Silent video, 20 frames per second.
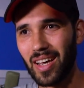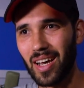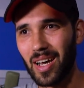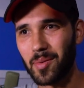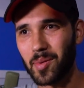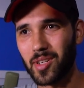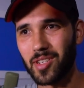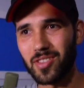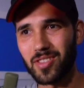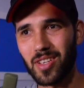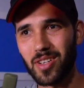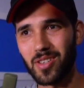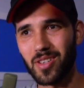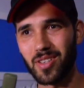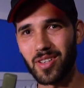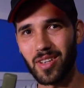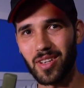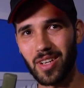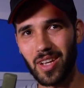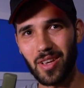I'm
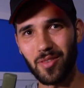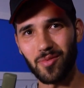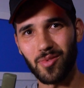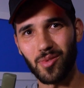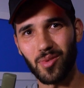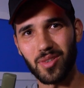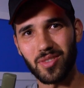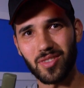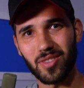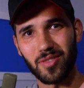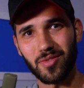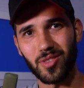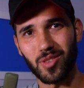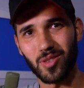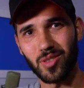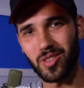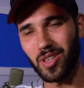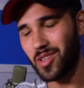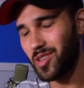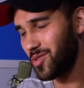considered an influencer of
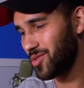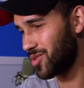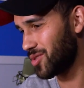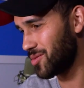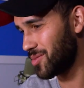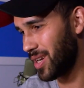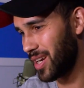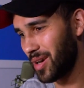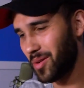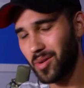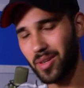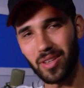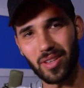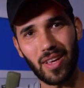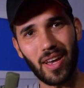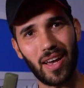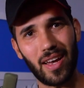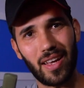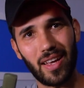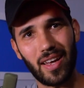sorts on YouTube and I would
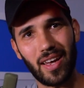get